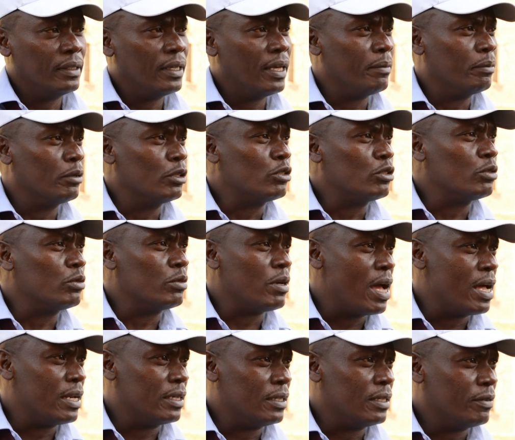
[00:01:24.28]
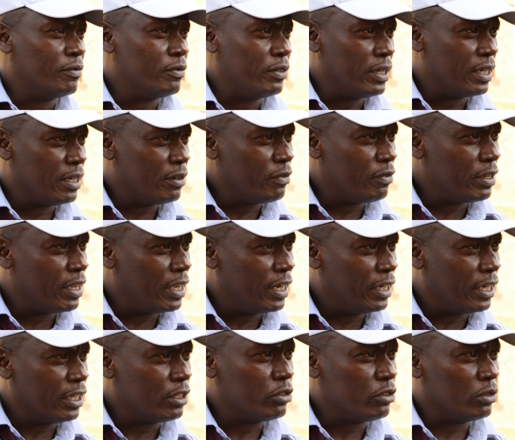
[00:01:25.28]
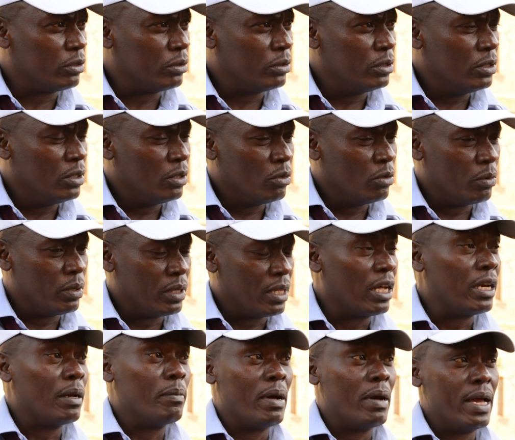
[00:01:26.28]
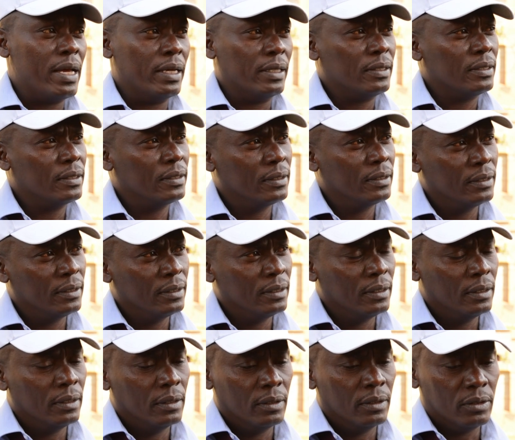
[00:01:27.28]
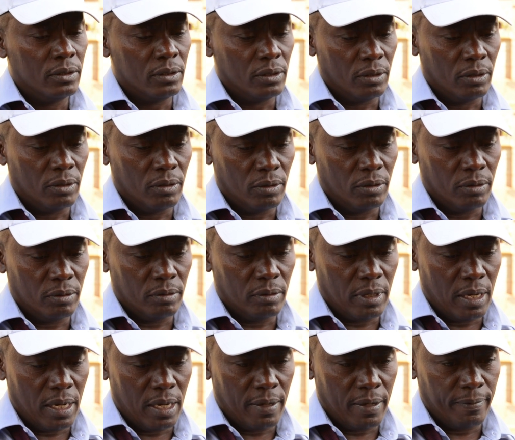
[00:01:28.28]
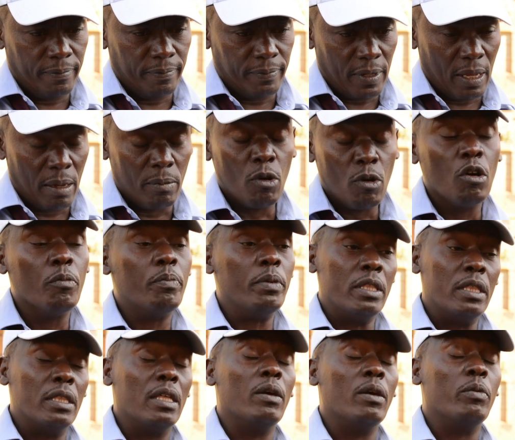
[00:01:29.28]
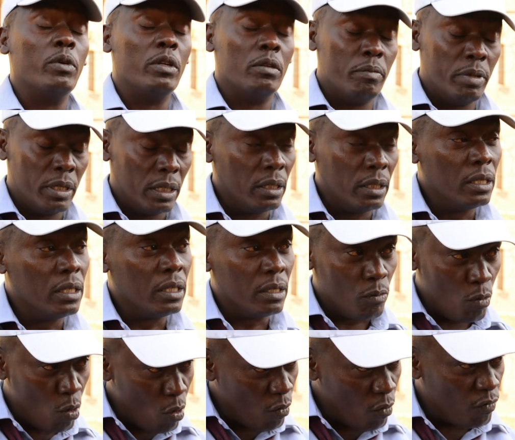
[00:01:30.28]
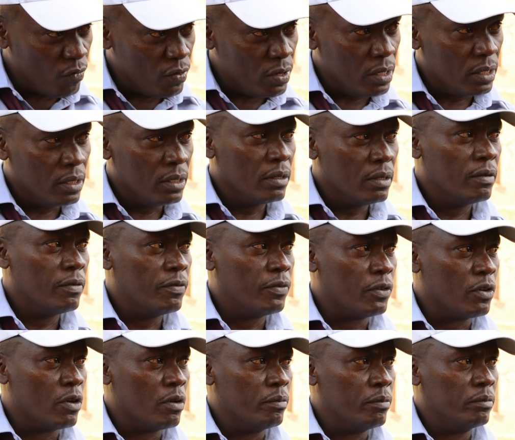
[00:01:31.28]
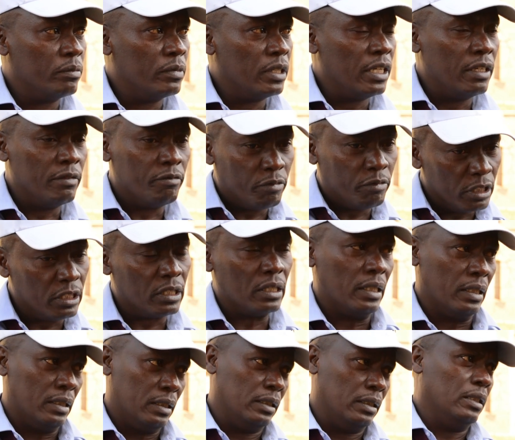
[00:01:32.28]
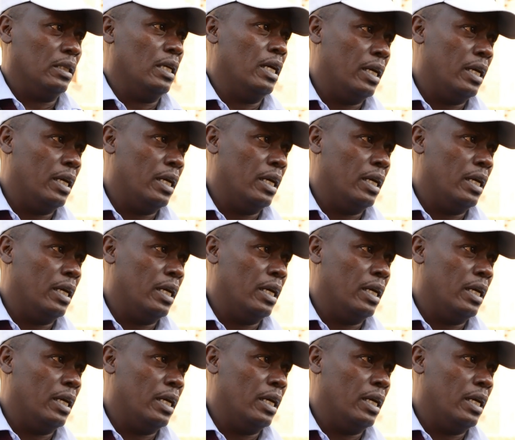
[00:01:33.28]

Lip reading: able to run a free and fair election without a bias? So I'm hoping they will be removed from invigilating